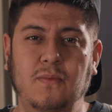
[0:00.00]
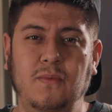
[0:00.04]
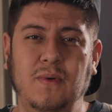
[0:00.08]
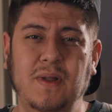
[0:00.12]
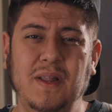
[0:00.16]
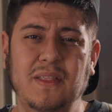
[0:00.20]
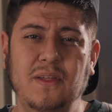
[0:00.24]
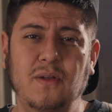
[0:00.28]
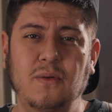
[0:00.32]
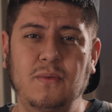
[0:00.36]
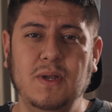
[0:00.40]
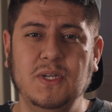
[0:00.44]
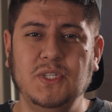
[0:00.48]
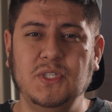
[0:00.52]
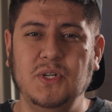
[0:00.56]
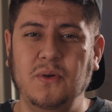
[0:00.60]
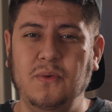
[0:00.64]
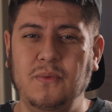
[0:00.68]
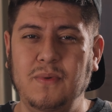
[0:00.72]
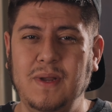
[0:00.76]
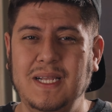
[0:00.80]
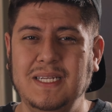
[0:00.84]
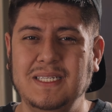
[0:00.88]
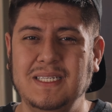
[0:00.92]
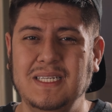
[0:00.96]
One of the original
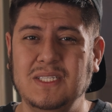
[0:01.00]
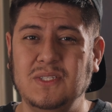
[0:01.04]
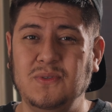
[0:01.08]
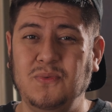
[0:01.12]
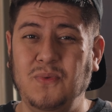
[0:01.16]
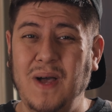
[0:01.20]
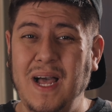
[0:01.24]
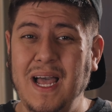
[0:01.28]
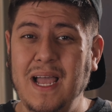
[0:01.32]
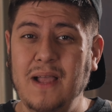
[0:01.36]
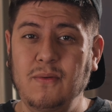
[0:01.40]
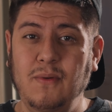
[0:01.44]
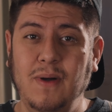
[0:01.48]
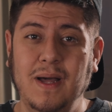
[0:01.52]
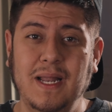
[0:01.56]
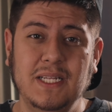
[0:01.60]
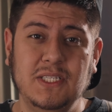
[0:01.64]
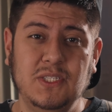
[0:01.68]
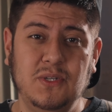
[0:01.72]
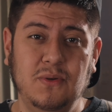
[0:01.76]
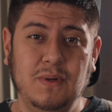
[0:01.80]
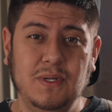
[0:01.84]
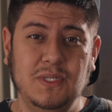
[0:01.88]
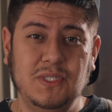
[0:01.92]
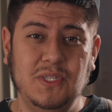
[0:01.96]
reasons why I wanted
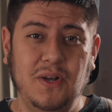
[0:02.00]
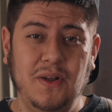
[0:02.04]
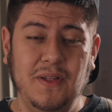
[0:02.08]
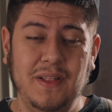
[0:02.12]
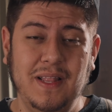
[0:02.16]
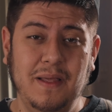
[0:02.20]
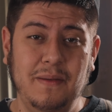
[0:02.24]
to return